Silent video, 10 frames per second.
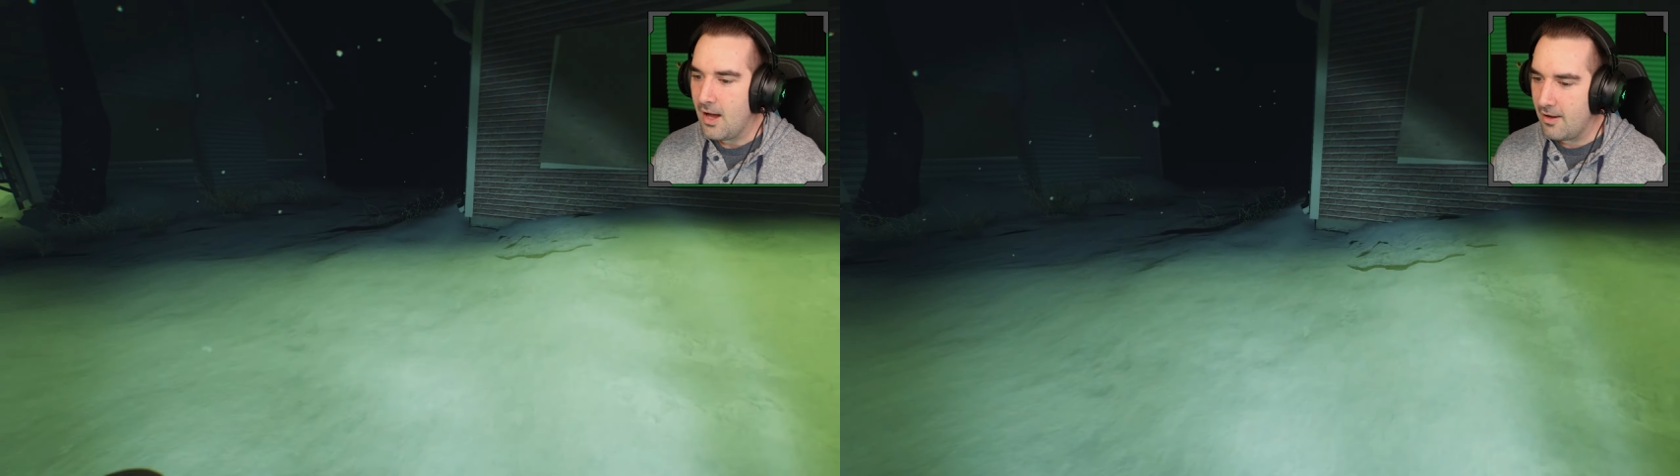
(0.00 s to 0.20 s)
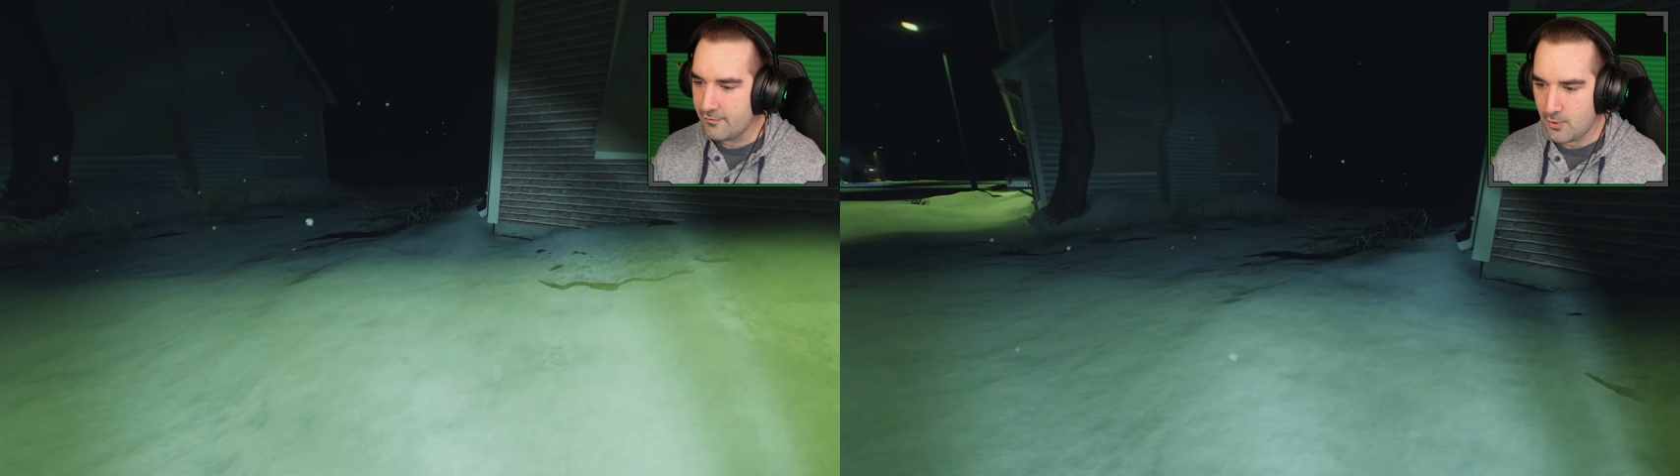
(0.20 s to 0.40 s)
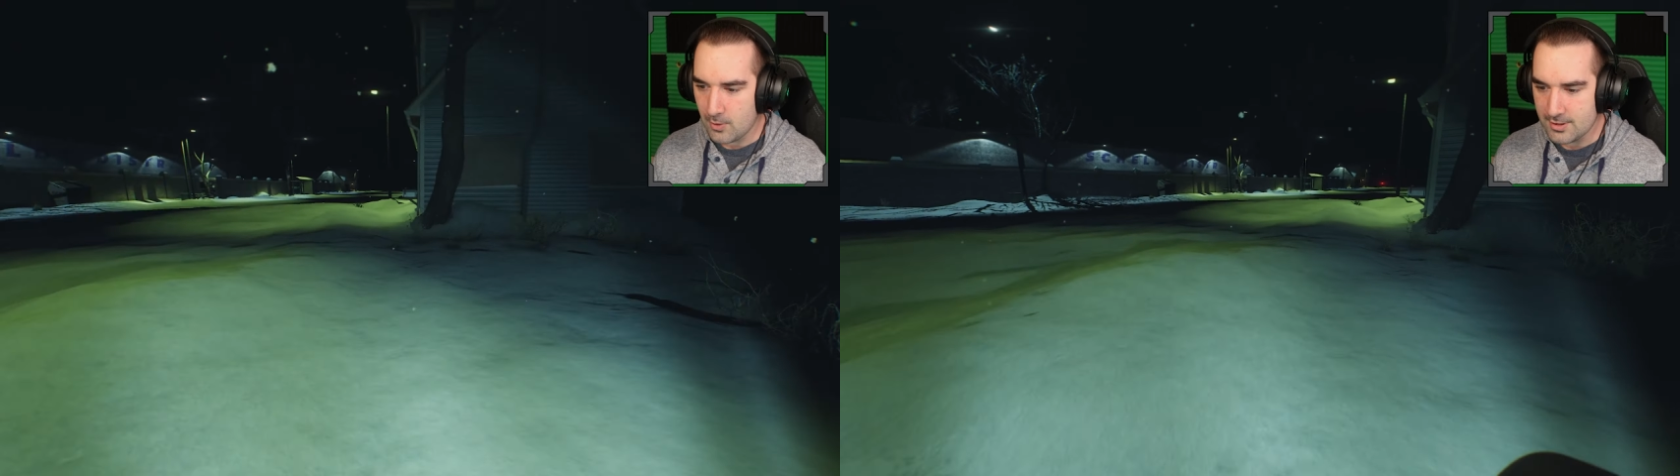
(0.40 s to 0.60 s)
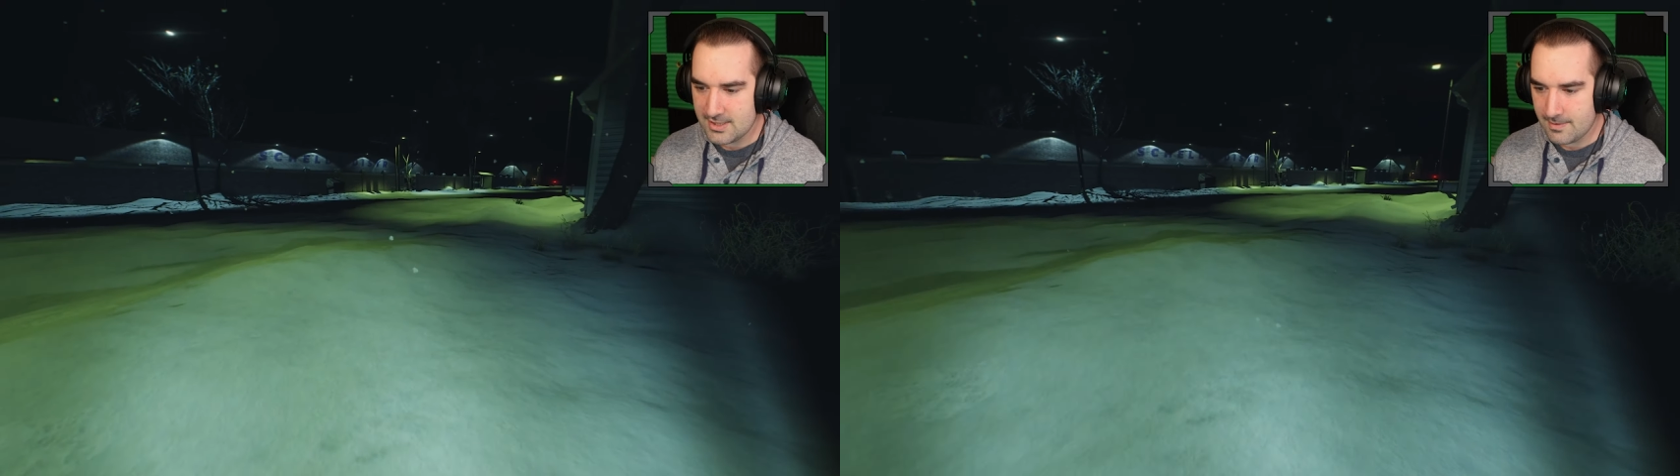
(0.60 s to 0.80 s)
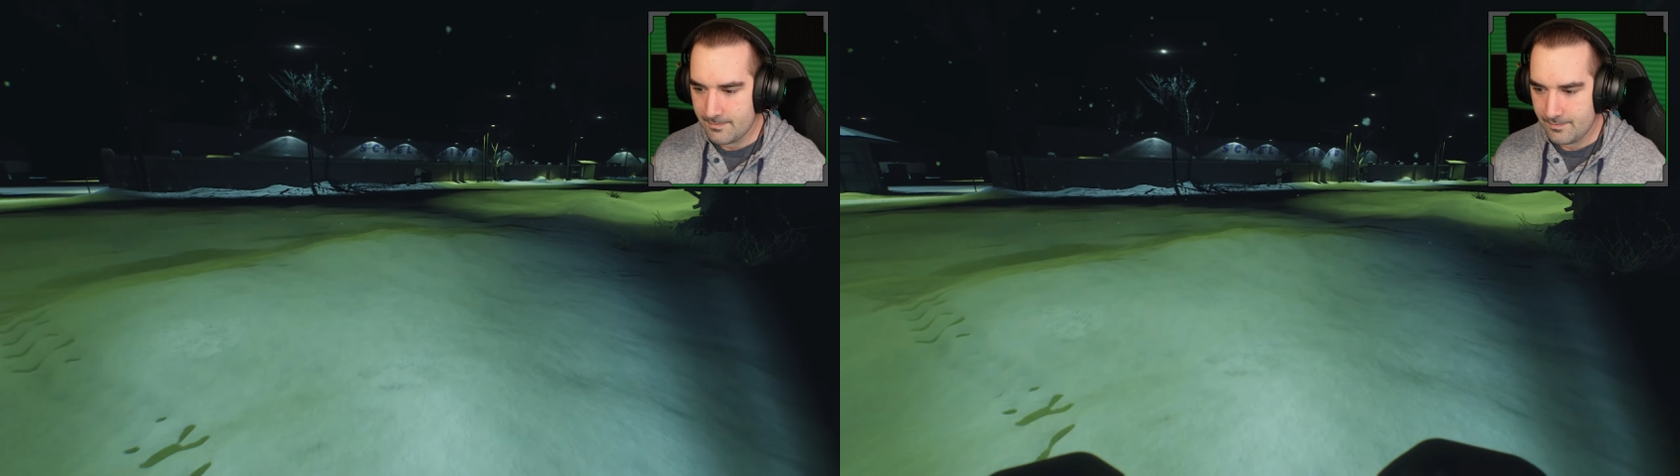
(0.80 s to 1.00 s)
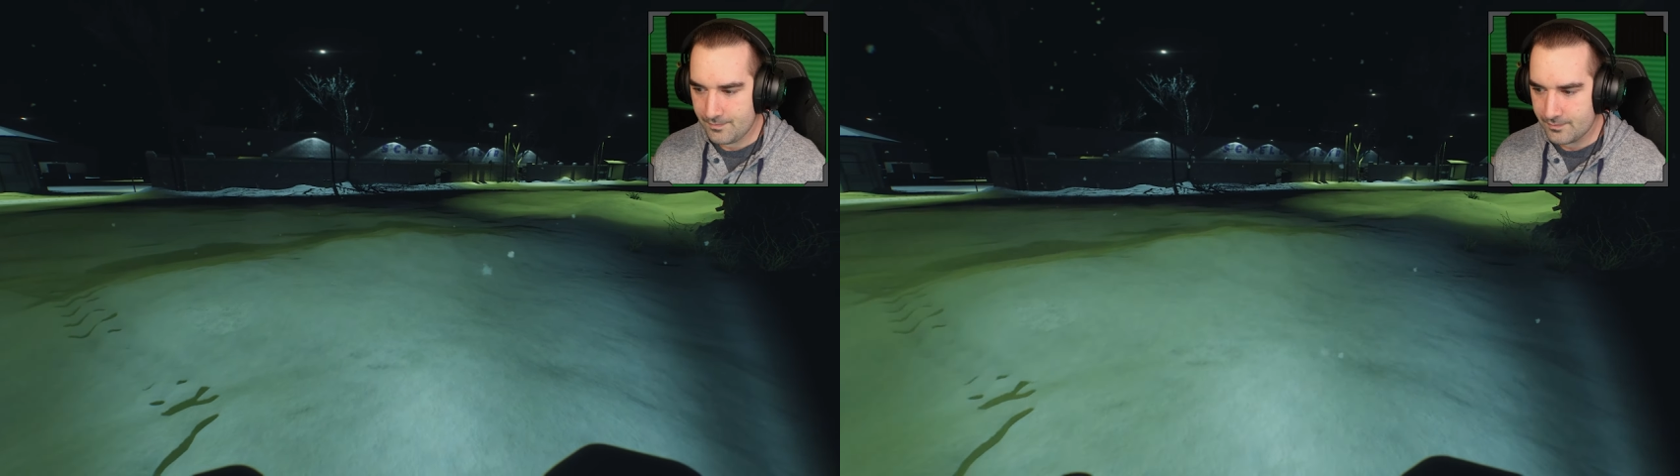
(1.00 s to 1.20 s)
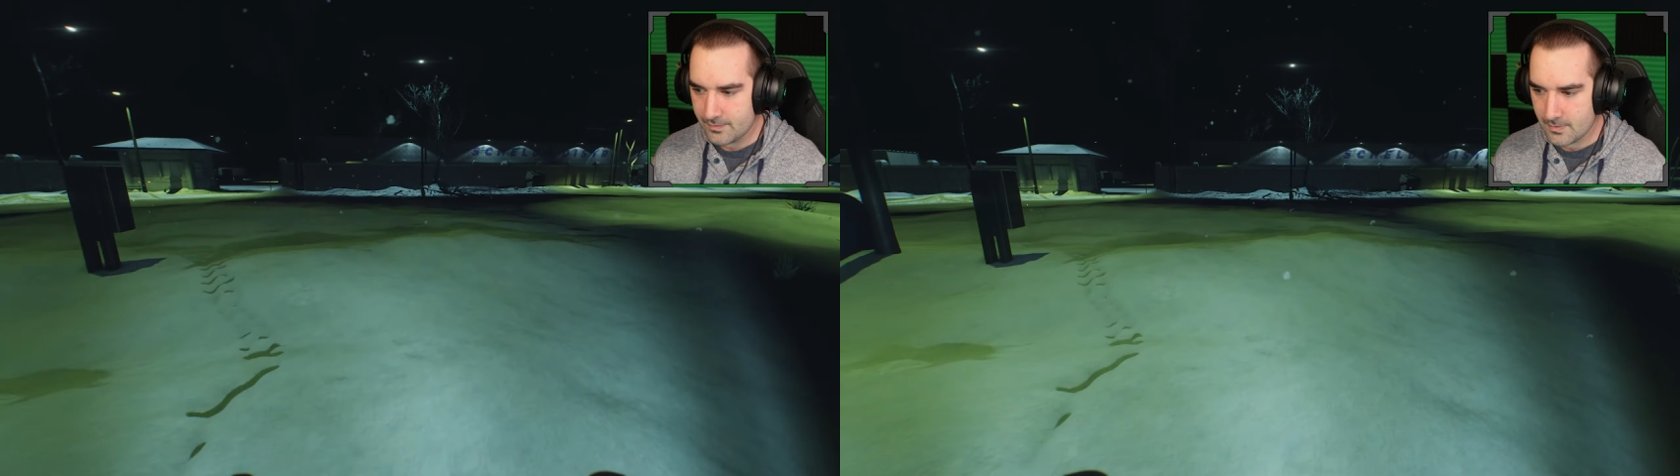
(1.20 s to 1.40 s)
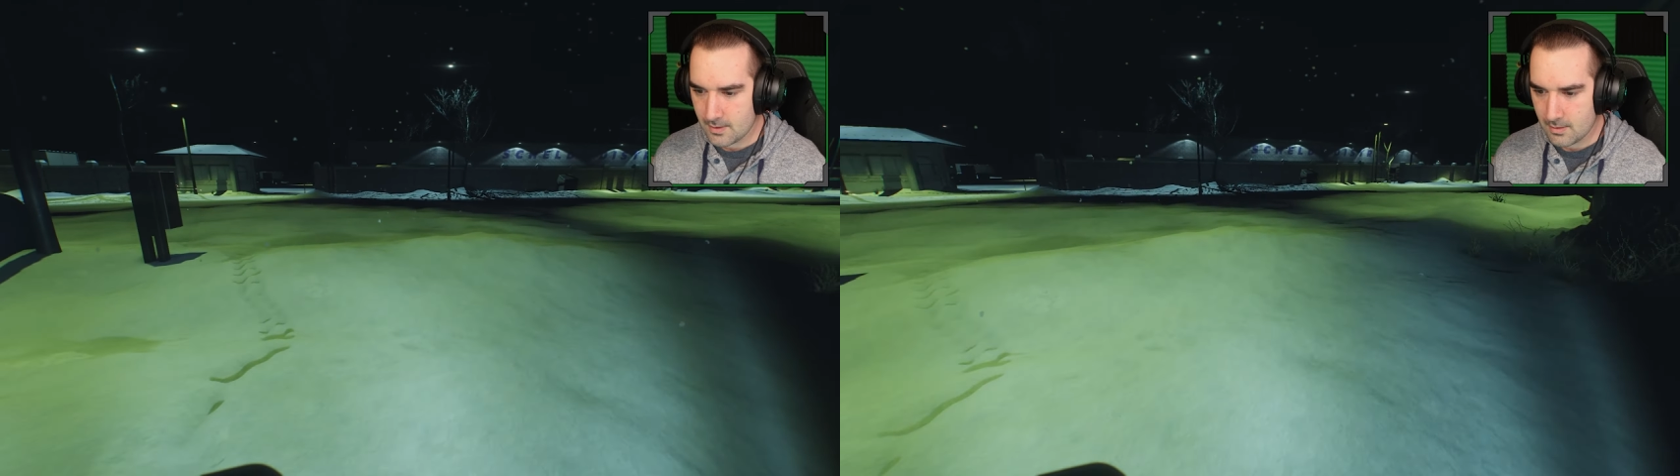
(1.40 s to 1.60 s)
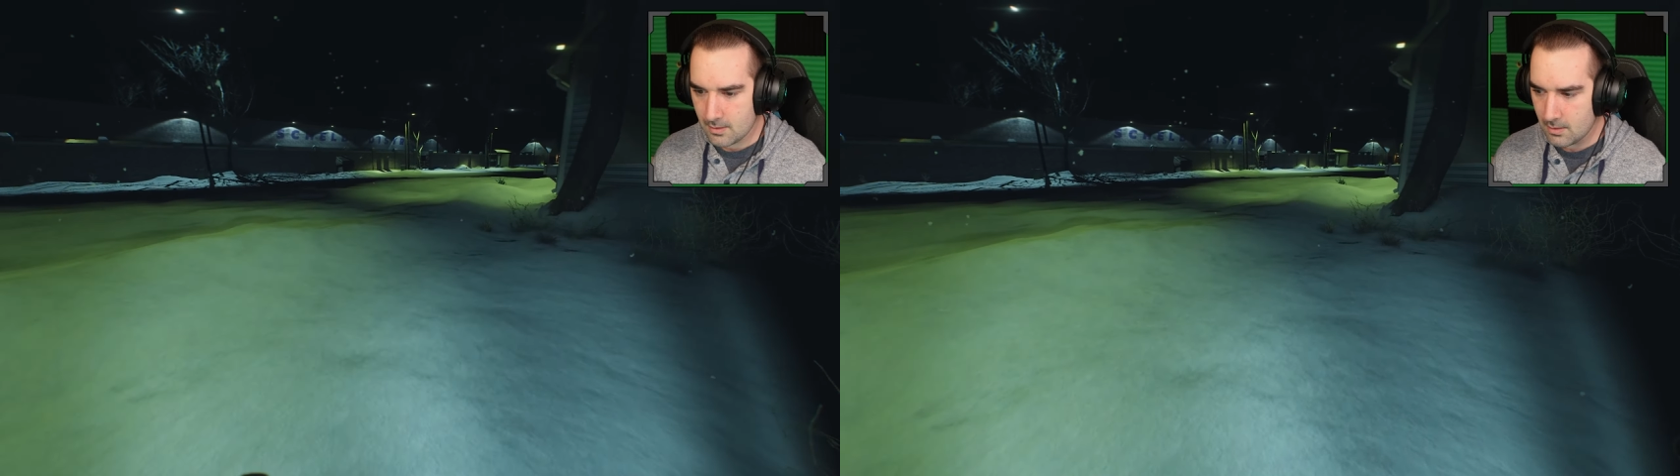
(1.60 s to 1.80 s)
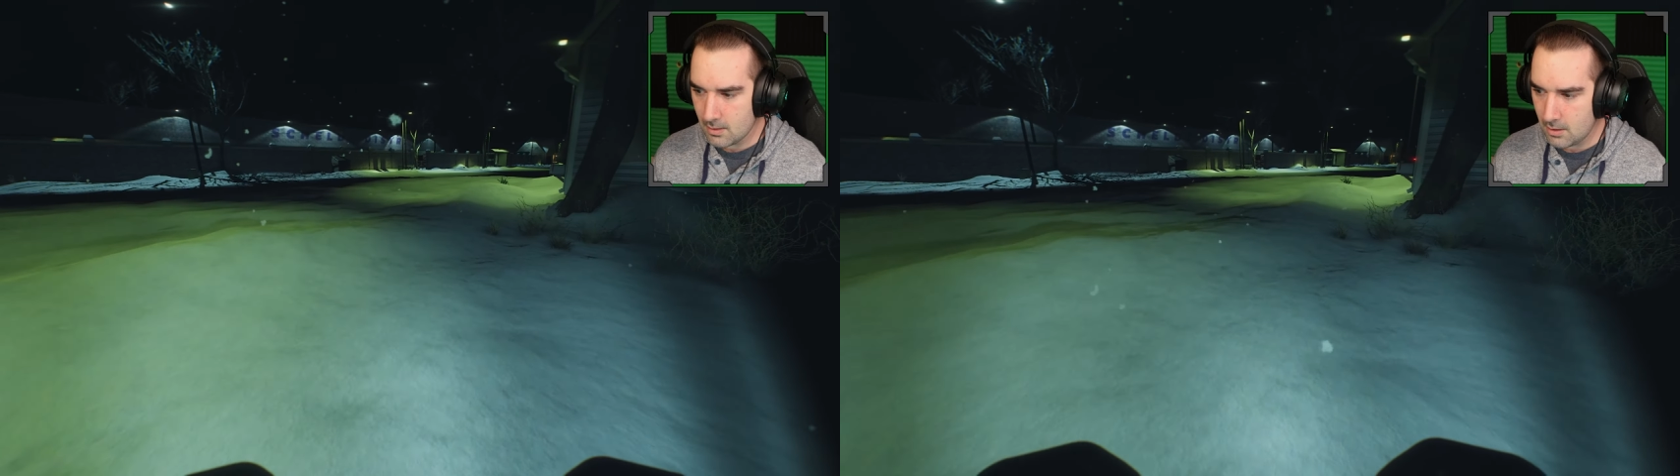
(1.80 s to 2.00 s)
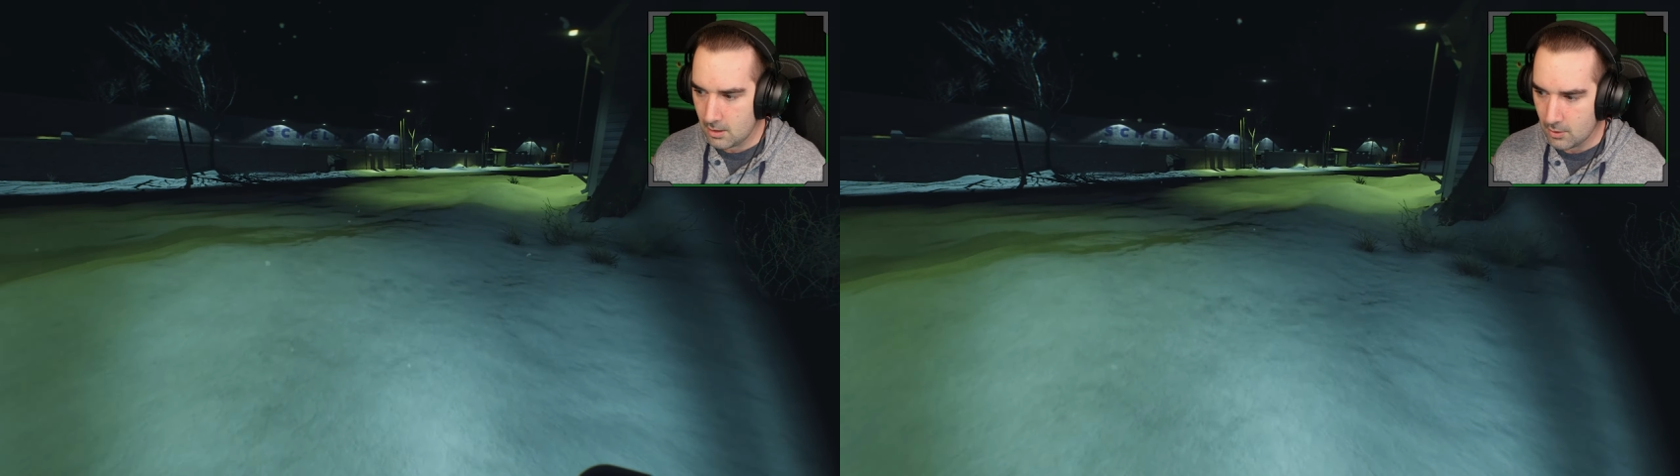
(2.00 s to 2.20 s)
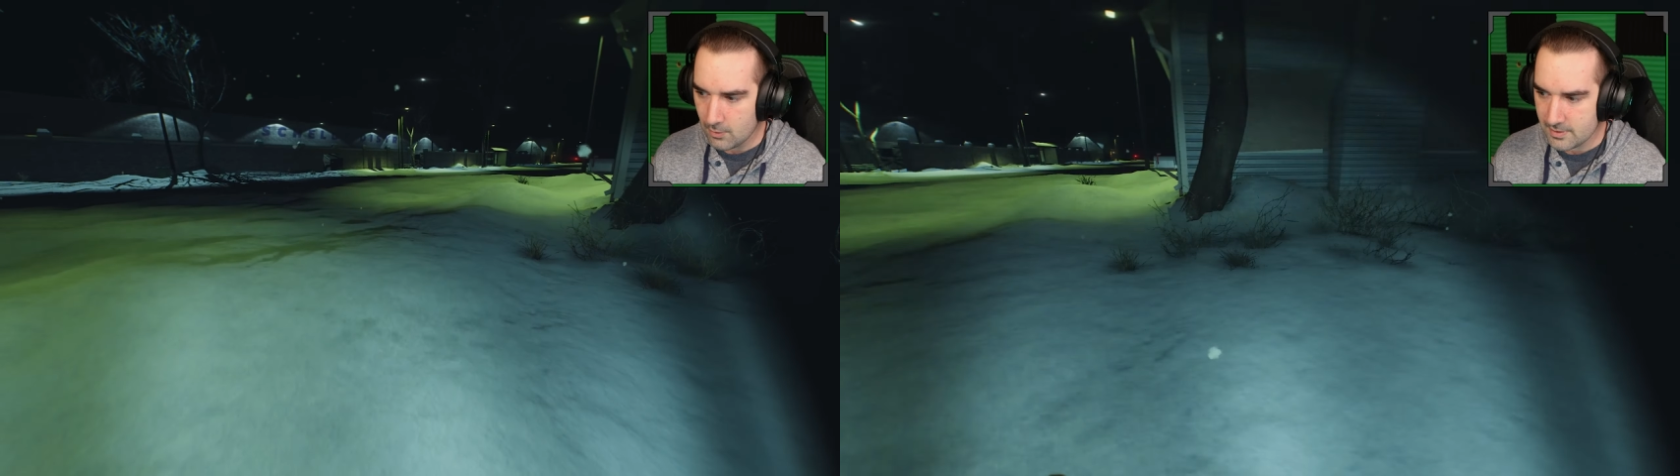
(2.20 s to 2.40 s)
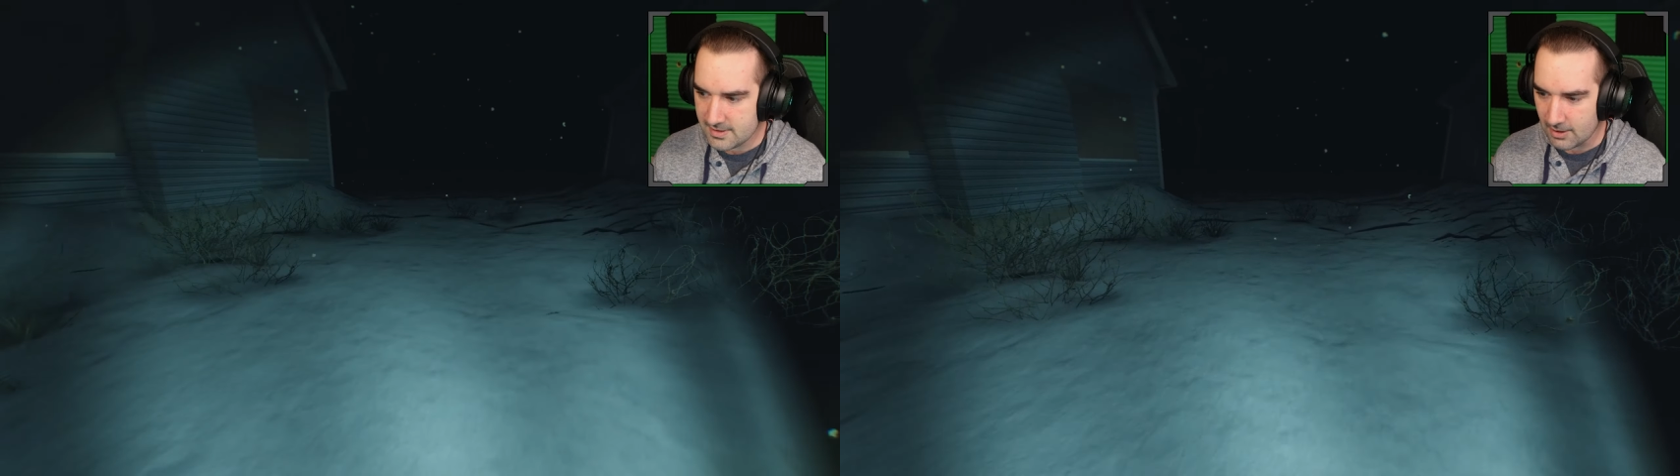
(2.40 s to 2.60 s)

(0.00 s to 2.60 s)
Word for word: Of course. Oh,